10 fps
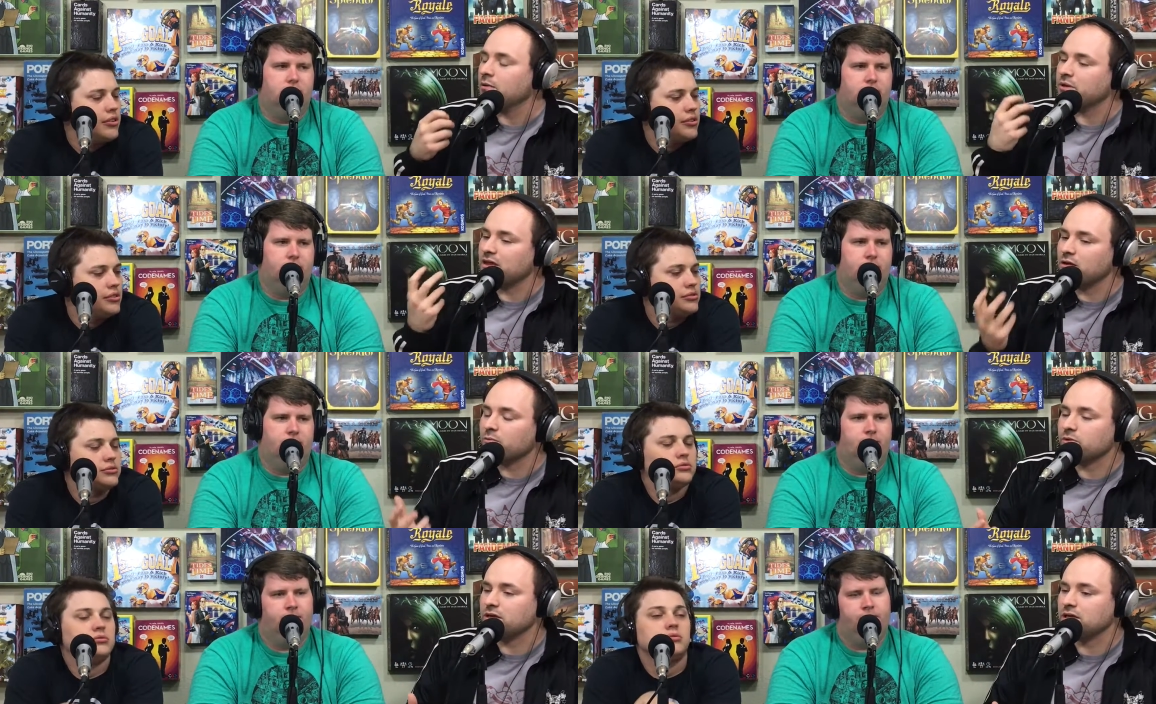Speaker 1: But they
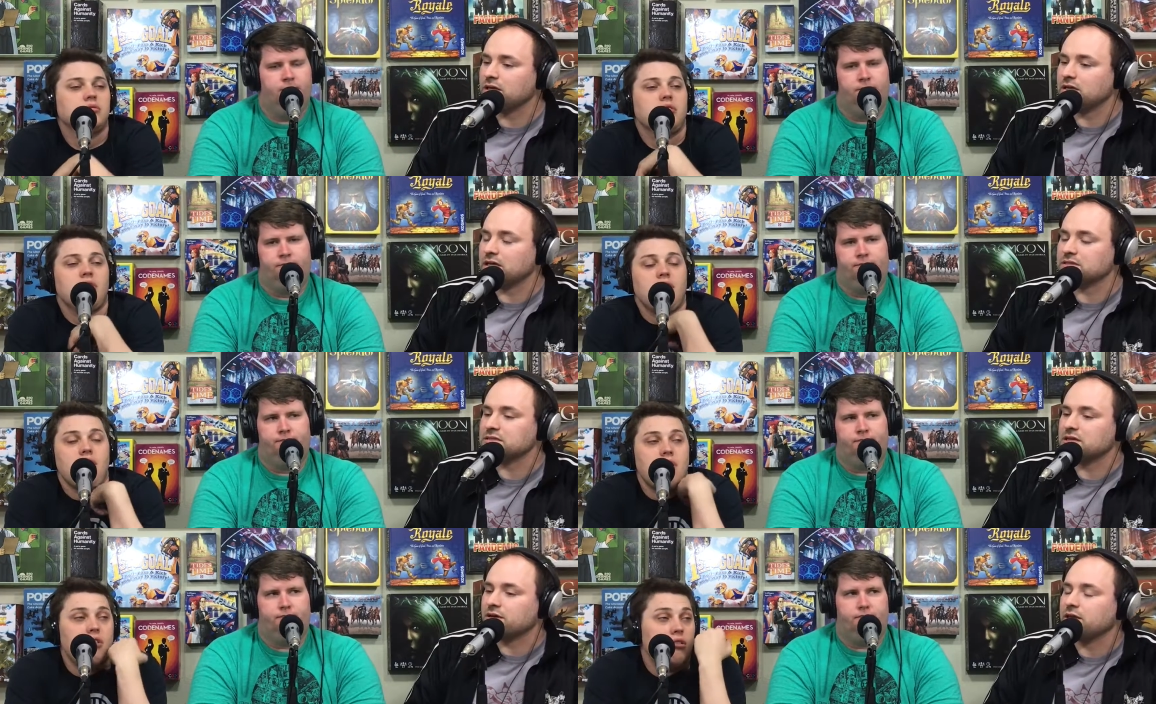don't really
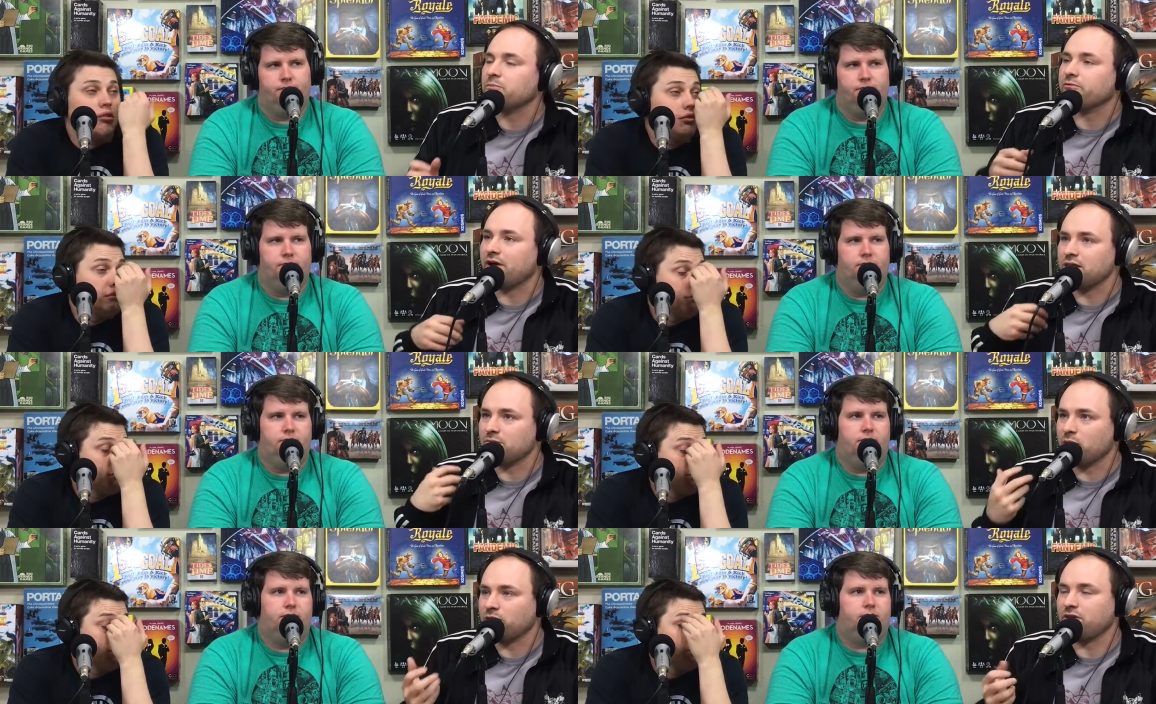necessarily provide the
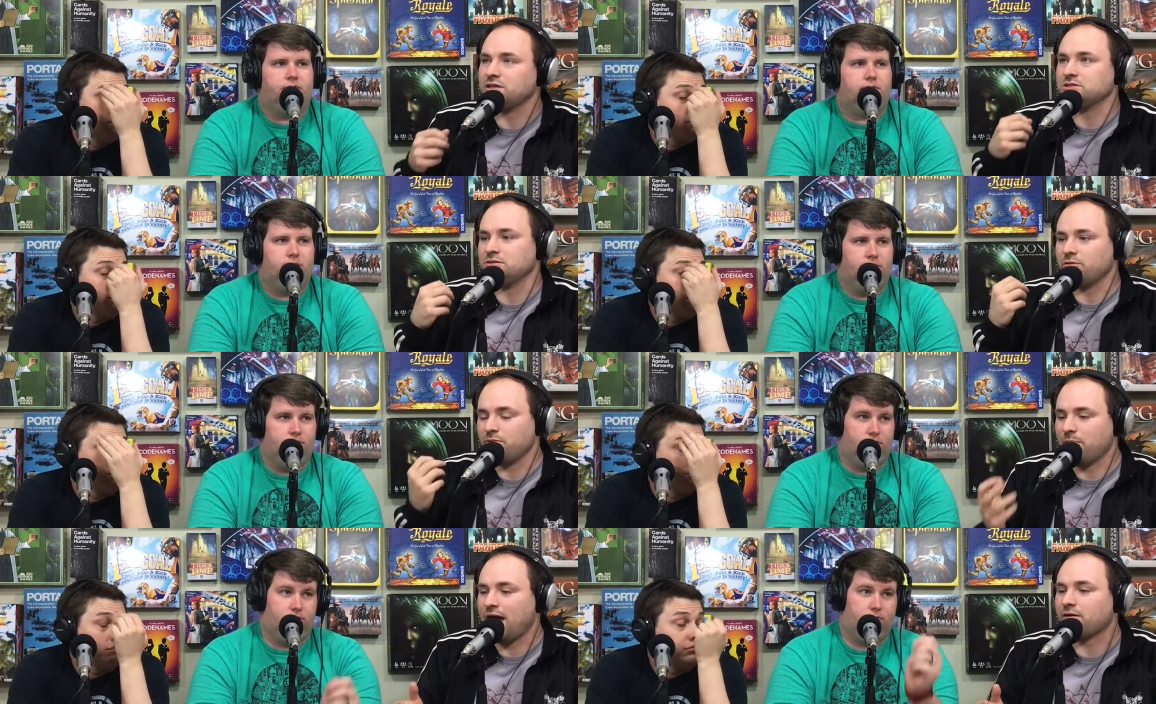motivation or the
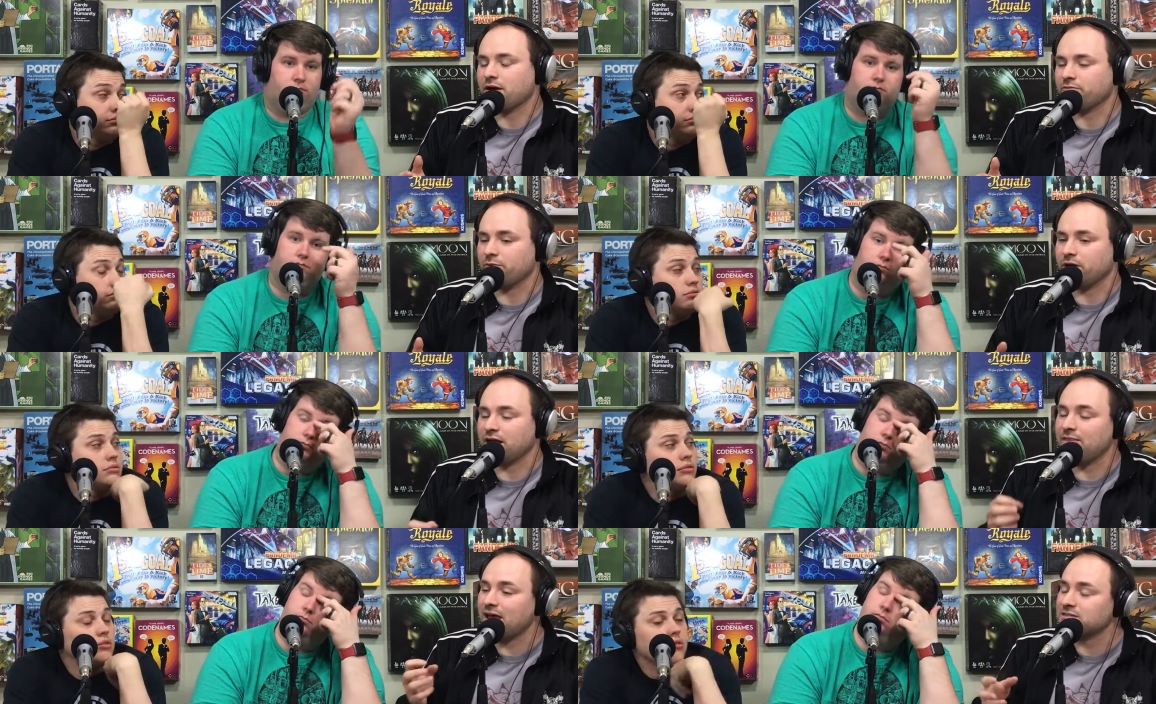background for it.
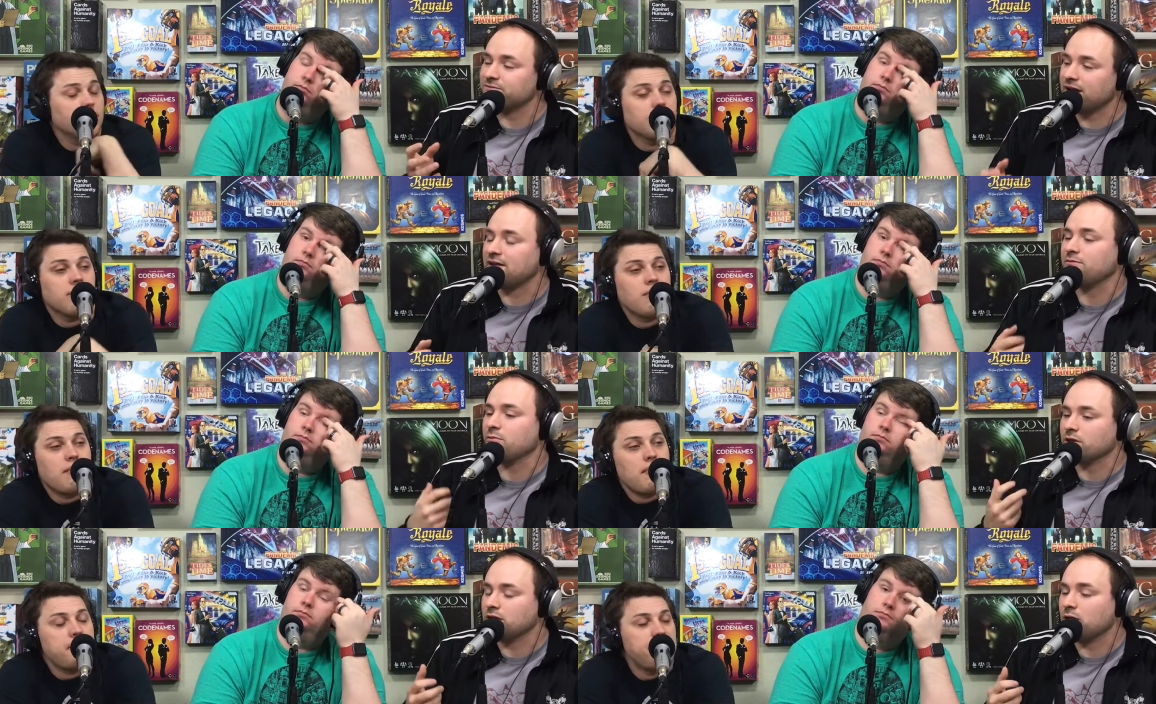And that's fine if you
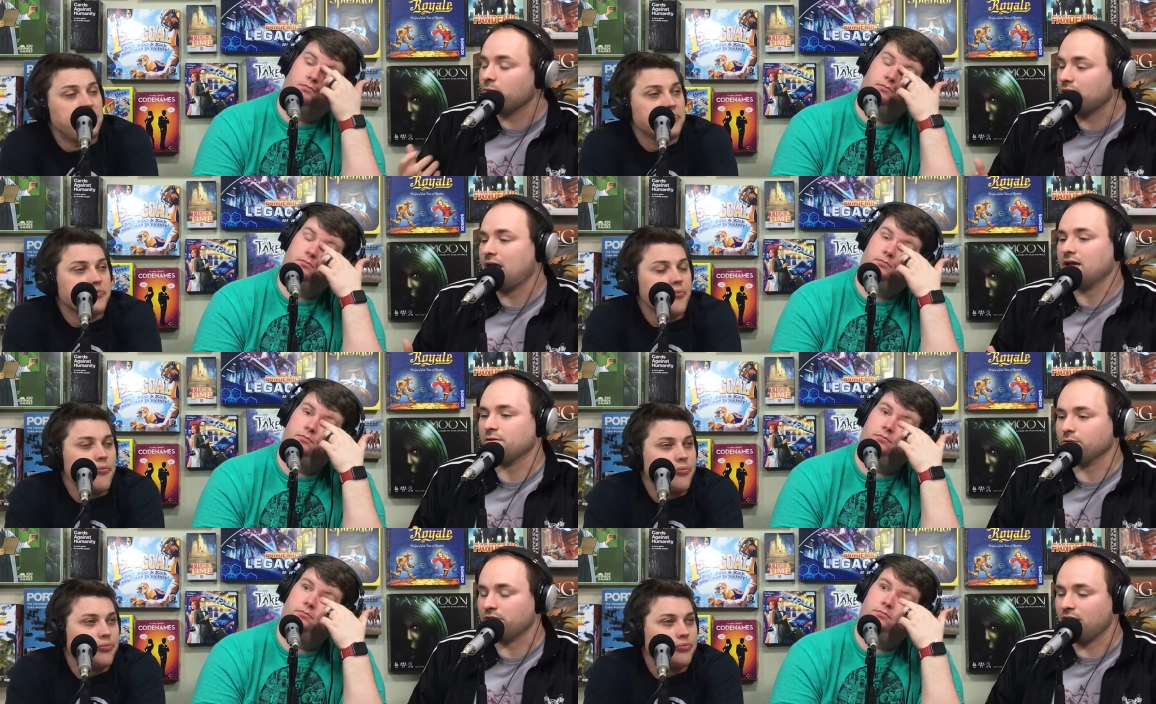really don't want to
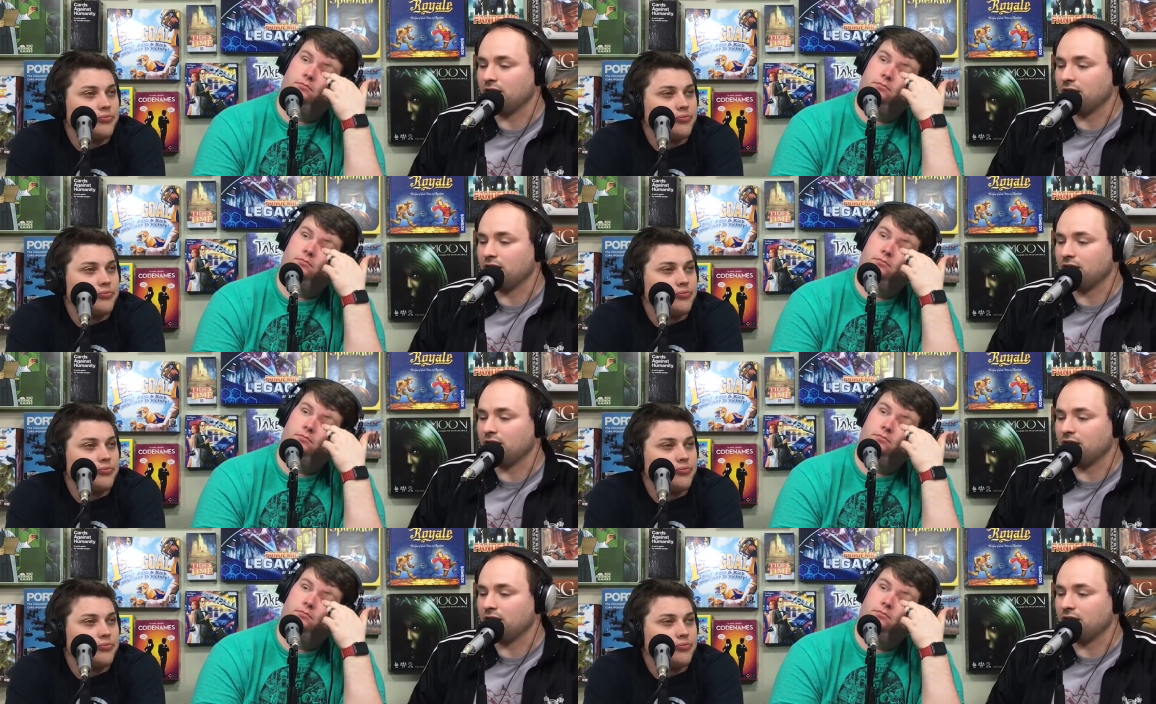handhold the